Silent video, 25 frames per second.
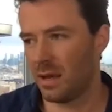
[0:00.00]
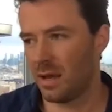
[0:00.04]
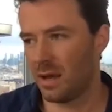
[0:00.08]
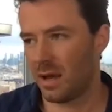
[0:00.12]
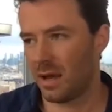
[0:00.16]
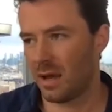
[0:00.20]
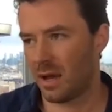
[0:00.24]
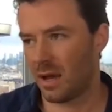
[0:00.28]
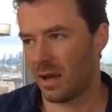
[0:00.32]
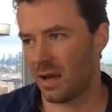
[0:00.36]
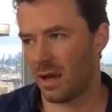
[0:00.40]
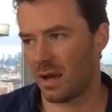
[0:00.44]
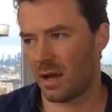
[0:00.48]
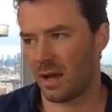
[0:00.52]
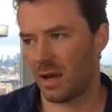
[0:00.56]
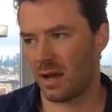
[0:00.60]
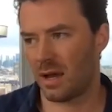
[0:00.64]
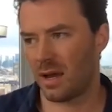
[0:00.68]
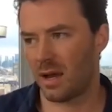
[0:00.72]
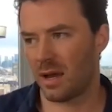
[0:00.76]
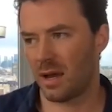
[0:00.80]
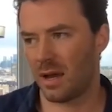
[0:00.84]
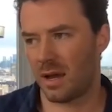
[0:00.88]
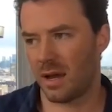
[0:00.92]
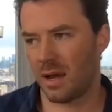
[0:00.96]

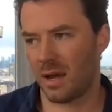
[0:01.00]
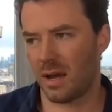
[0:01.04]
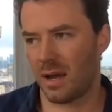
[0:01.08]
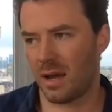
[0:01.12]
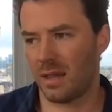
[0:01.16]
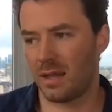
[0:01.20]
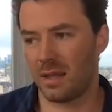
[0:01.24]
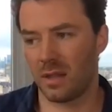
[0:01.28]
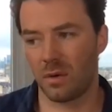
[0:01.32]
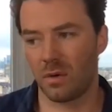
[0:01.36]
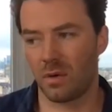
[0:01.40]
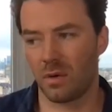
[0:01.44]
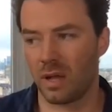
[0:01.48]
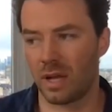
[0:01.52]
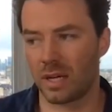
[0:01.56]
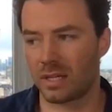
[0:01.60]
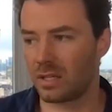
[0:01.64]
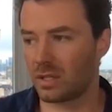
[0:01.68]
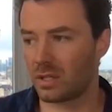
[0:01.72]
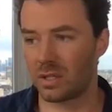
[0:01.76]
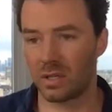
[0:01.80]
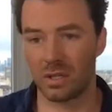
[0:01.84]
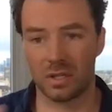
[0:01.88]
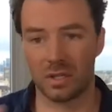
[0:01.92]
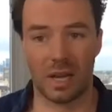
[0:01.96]
they're all
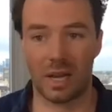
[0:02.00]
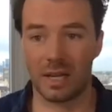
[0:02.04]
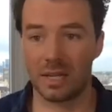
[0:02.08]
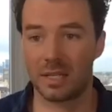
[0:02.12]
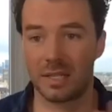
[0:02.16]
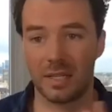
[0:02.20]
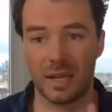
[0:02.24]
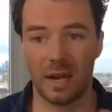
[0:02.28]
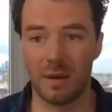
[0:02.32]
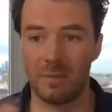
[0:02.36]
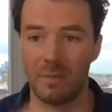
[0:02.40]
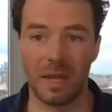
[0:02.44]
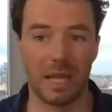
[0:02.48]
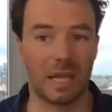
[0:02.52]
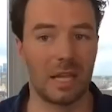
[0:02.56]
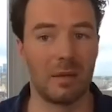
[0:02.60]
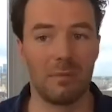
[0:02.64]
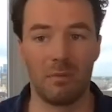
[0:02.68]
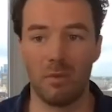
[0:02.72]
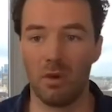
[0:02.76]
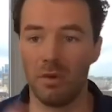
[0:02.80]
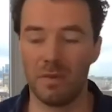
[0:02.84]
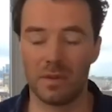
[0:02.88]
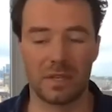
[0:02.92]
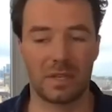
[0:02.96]
actors because I started making
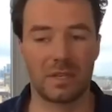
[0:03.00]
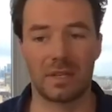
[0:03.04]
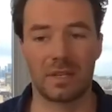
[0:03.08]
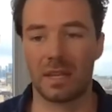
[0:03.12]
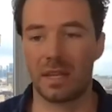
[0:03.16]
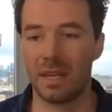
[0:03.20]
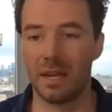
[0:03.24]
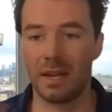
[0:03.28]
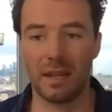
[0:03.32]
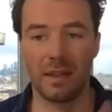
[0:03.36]
movies as a kid